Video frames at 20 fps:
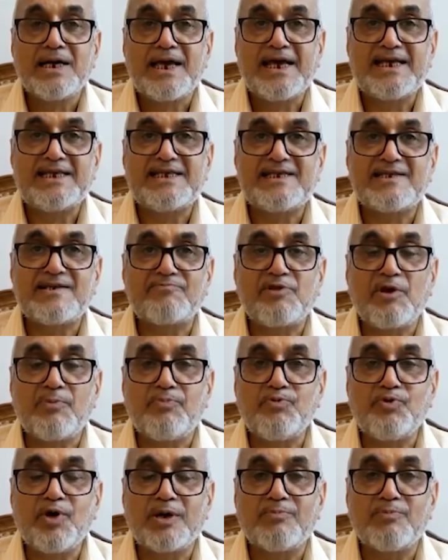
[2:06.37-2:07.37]
cases of the
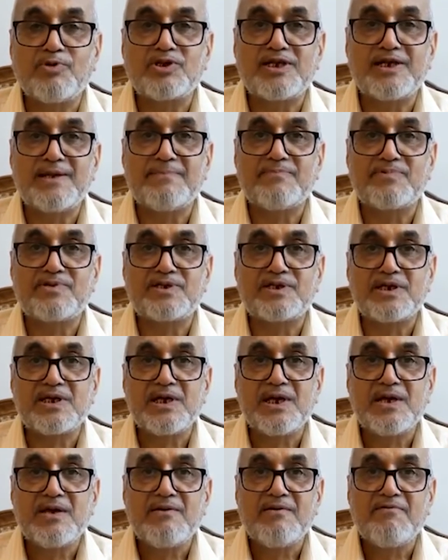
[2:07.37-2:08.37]
poor Muslims
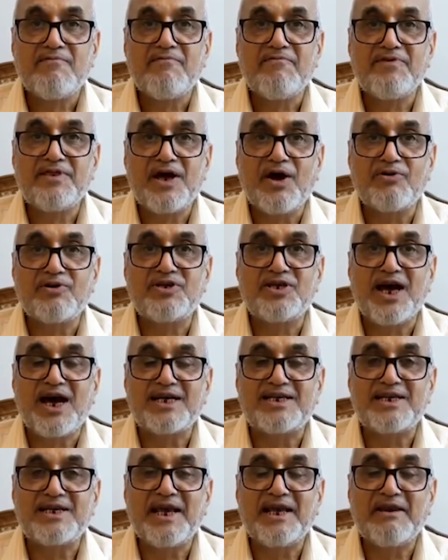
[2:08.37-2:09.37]
without
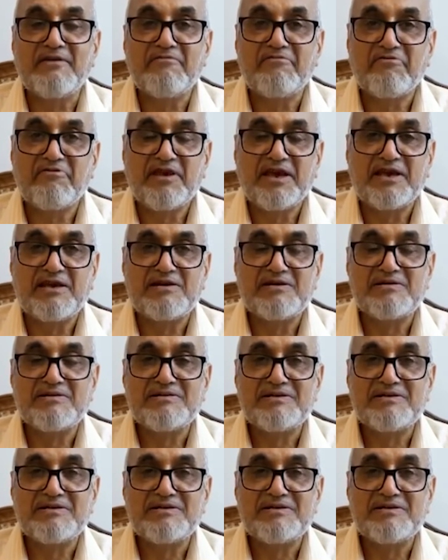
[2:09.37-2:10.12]
charging any fee.